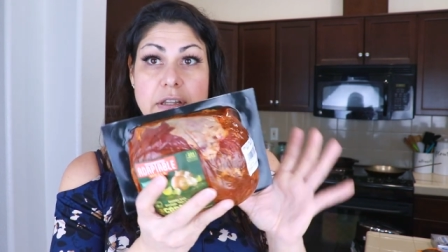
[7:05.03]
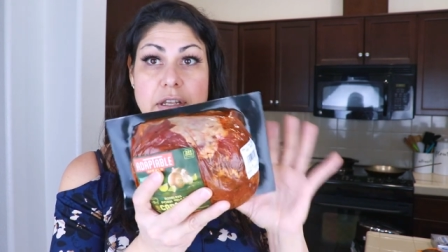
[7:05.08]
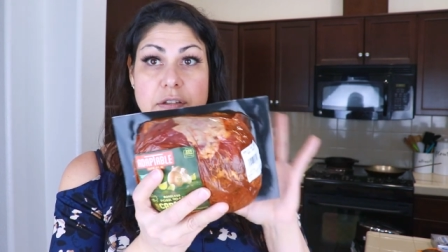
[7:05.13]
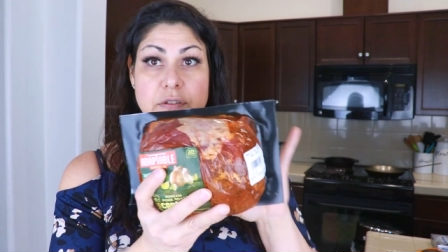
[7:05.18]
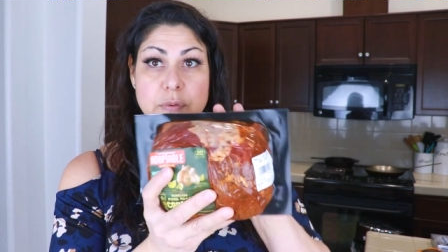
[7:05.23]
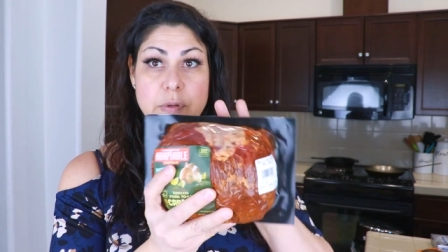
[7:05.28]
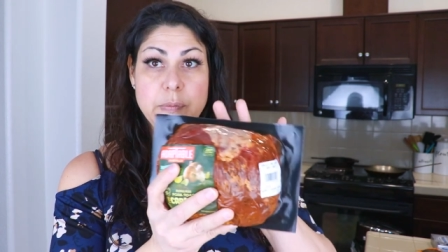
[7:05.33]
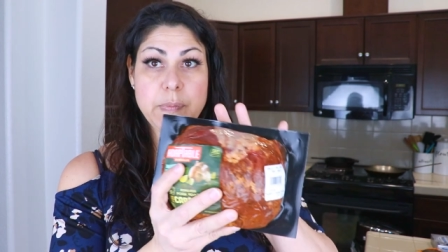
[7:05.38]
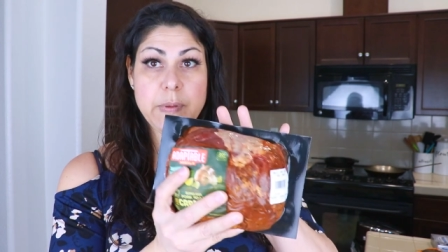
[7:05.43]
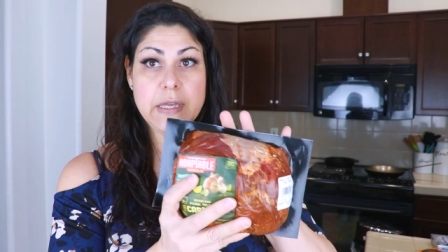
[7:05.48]

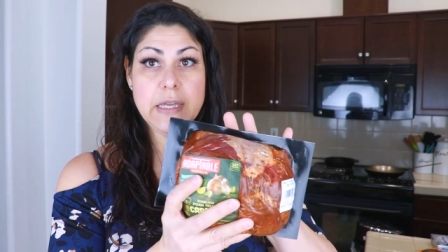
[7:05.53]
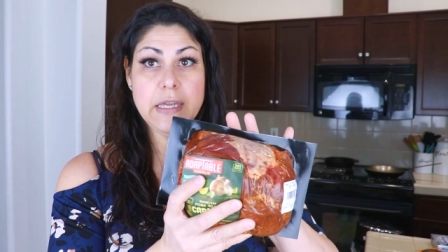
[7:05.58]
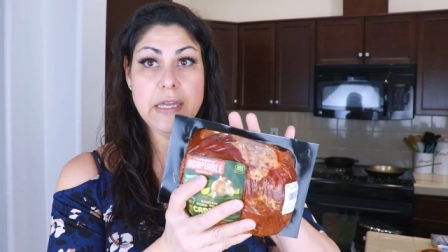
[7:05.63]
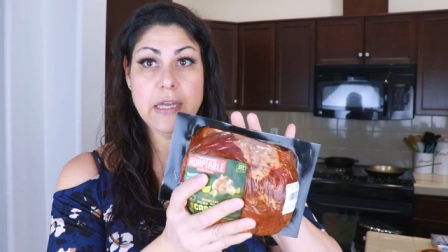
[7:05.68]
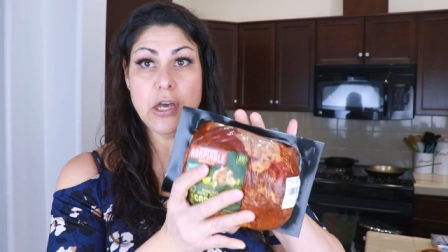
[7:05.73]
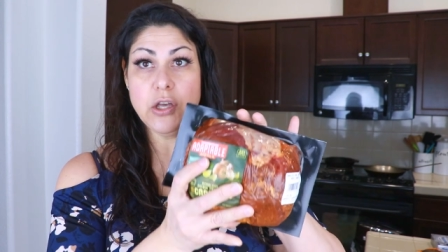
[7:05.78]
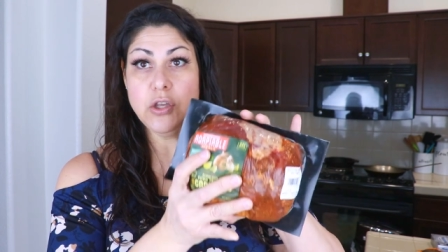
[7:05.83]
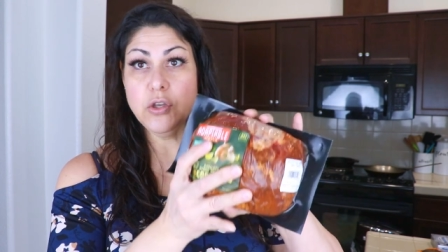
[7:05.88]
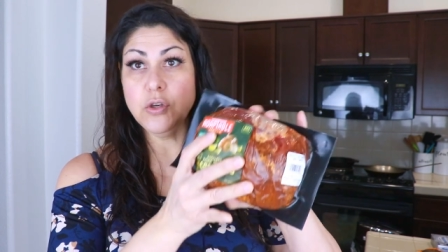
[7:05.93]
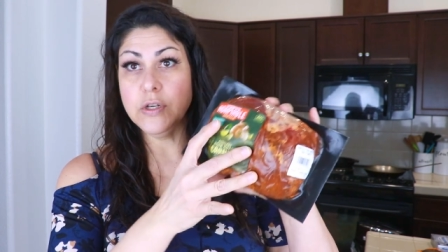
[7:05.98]
this would be
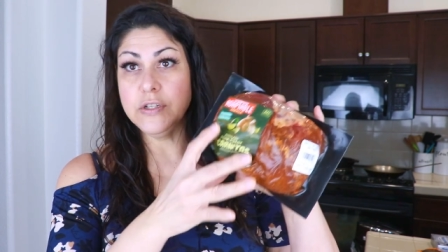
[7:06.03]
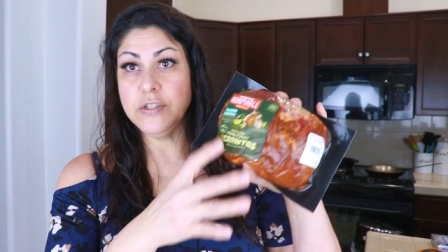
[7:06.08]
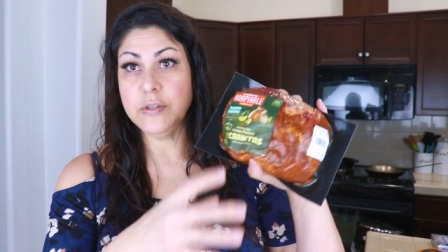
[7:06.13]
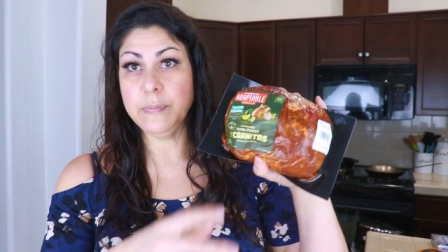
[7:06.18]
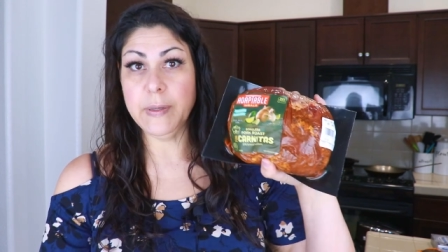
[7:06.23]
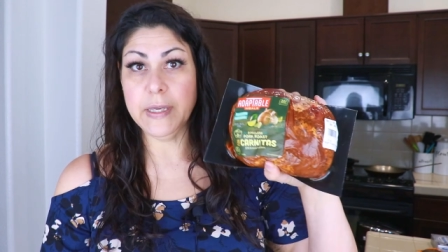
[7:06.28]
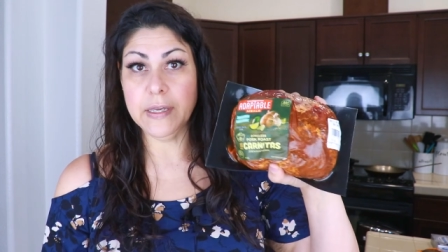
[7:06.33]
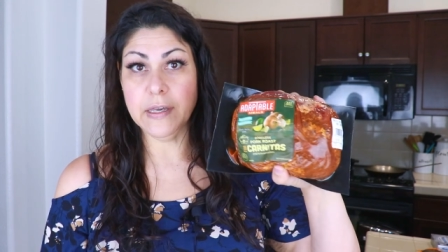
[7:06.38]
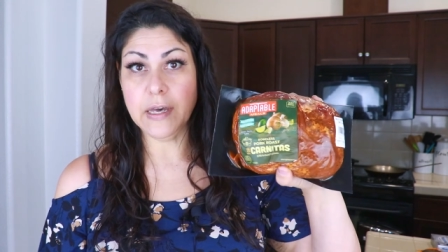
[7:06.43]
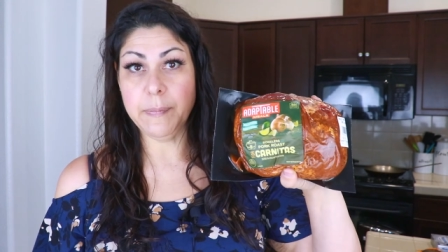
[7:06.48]
good to
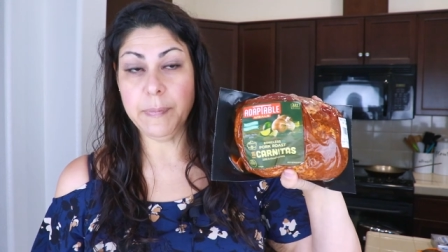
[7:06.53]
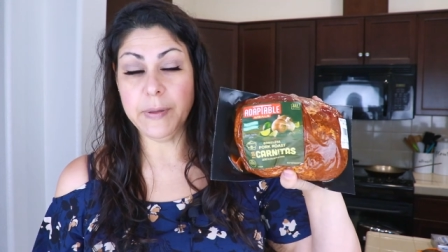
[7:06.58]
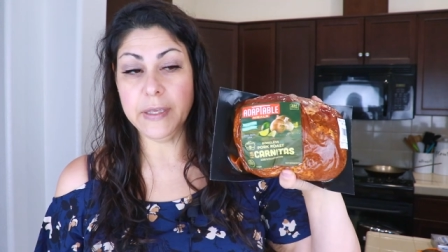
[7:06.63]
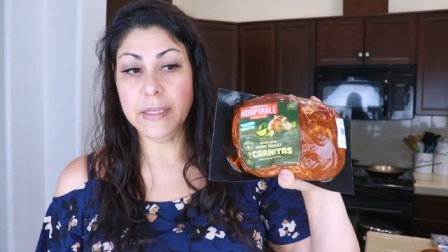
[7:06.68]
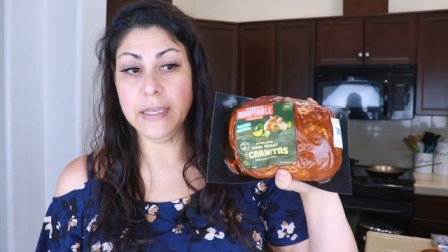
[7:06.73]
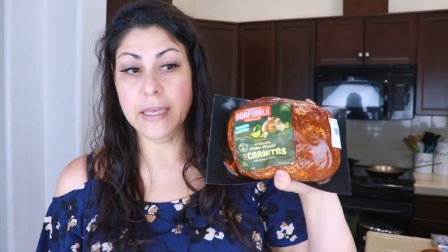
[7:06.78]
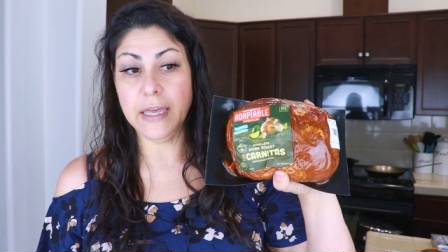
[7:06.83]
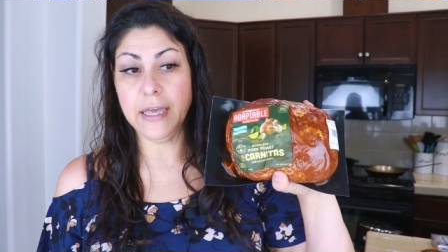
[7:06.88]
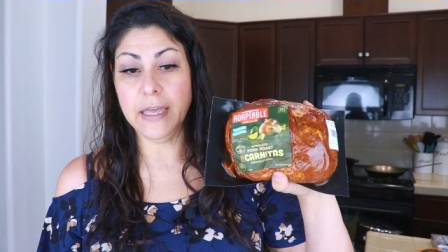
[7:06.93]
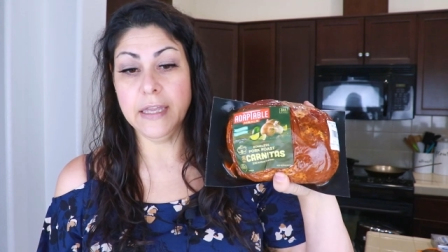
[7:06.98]
pick up
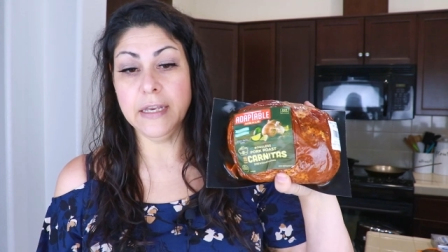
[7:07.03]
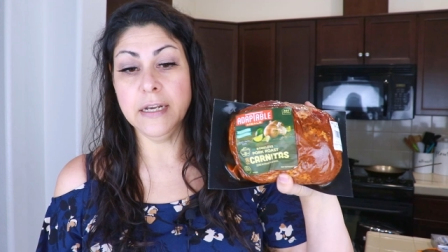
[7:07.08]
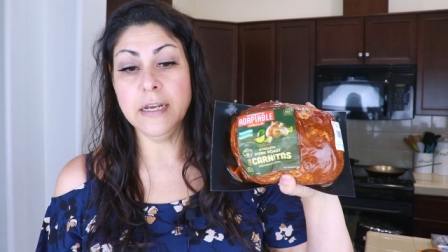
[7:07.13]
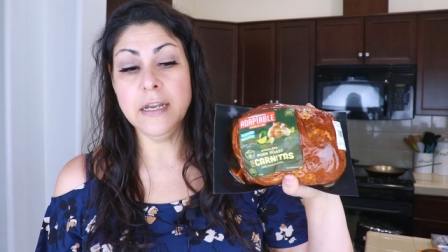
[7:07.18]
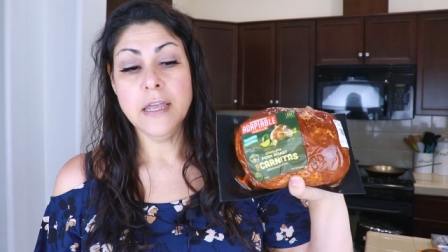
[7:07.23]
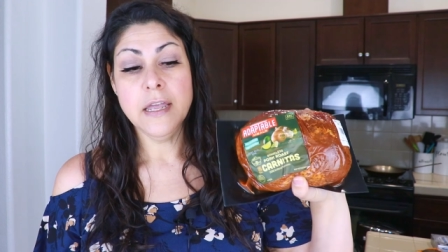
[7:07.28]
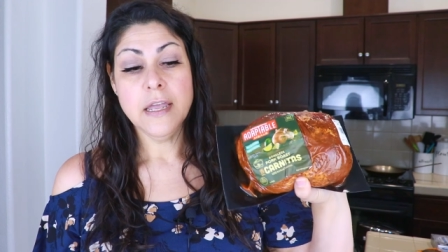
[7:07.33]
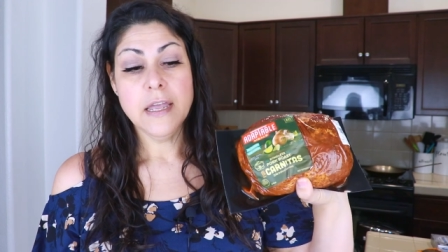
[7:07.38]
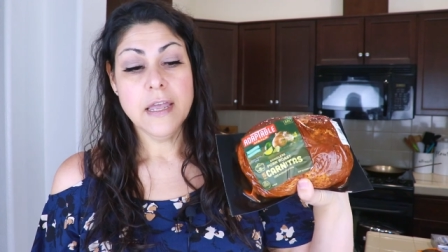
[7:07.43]
again